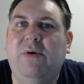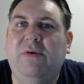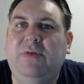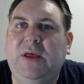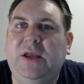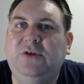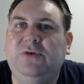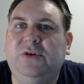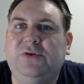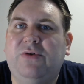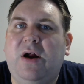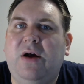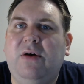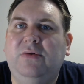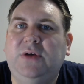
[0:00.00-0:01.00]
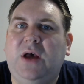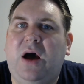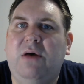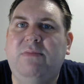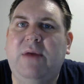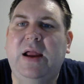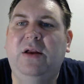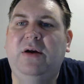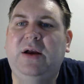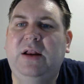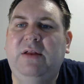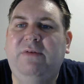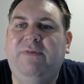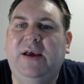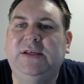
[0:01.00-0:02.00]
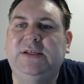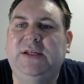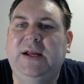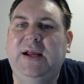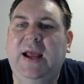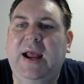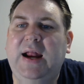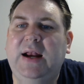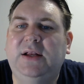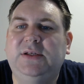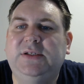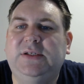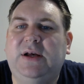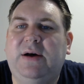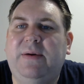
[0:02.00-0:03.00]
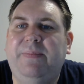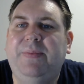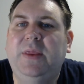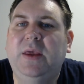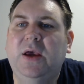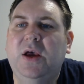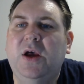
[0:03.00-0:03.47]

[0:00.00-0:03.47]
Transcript: If the interest grows, I may look at investing in some